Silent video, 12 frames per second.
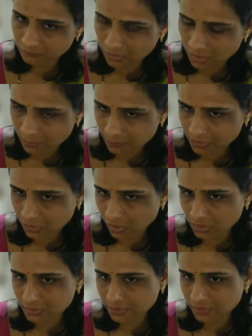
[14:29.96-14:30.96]
Among
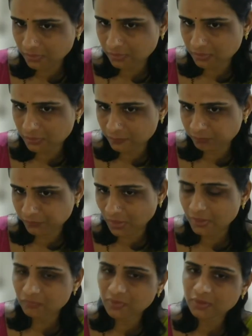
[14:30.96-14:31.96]
all the
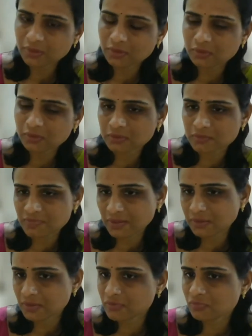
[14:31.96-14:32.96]
Ayurvedic
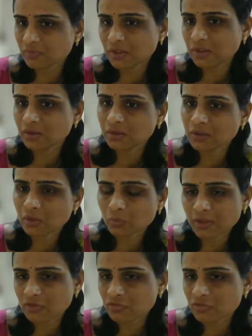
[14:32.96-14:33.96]
centers, we
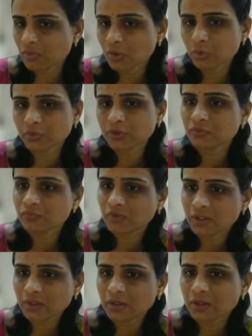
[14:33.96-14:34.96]
nowadays follow it
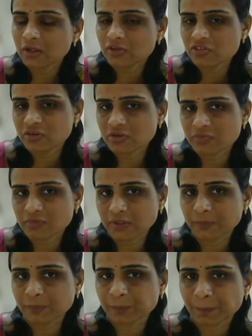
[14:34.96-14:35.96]
very religiously.
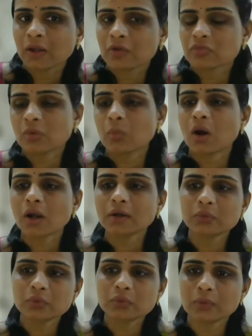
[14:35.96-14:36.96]
So what
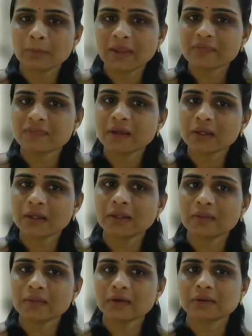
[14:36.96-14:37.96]
do basically
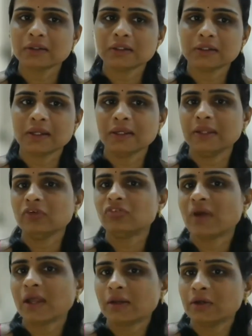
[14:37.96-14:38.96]
the
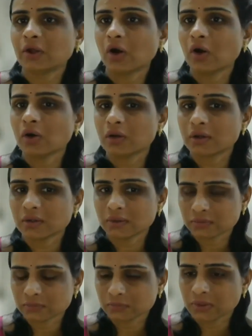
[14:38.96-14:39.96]
infant
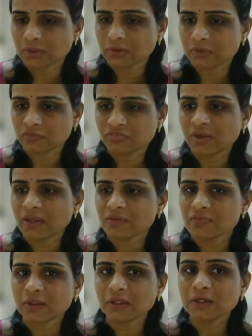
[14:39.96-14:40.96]
or
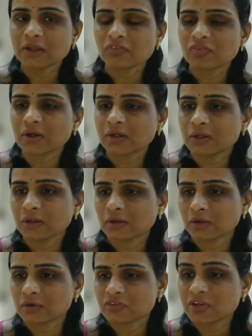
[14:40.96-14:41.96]
face in different
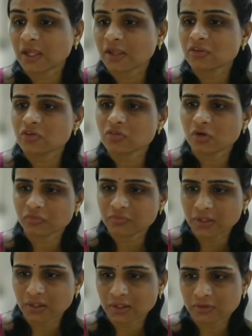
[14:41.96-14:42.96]
stages of
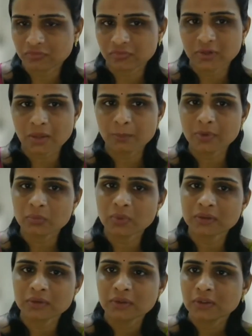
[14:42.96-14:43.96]
their life? Number
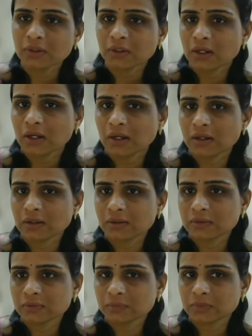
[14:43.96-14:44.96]
one,
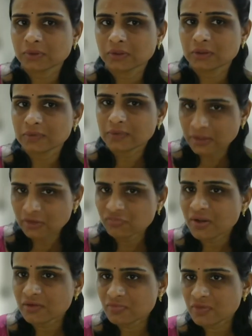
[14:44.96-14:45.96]
the
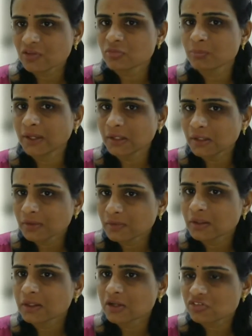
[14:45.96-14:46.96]
infancy is mainly
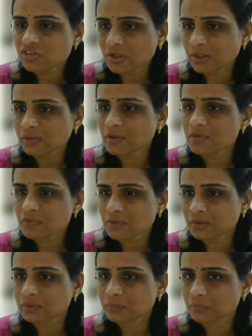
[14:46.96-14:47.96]
the nurturing
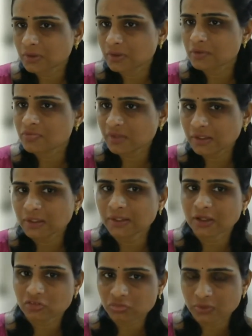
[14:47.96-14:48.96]
the
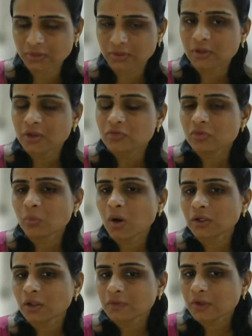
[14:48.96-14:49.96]
seedling actually. So
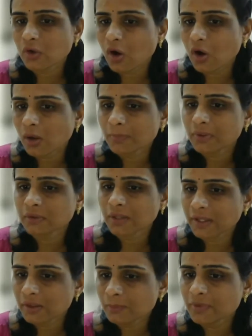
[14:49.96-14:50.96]
what are the common
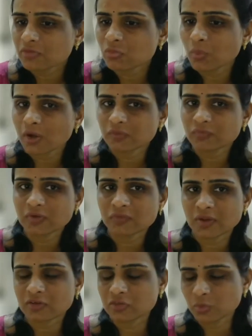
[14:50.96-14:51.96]
ailments what we
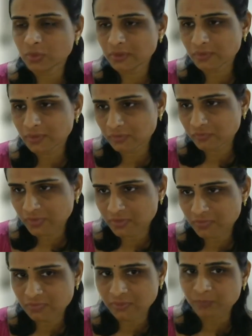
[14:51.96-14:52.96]
face during the
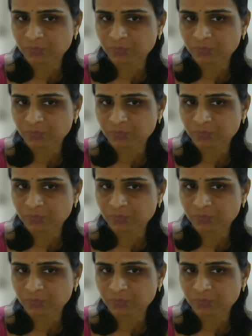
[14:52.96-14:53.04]
infancy?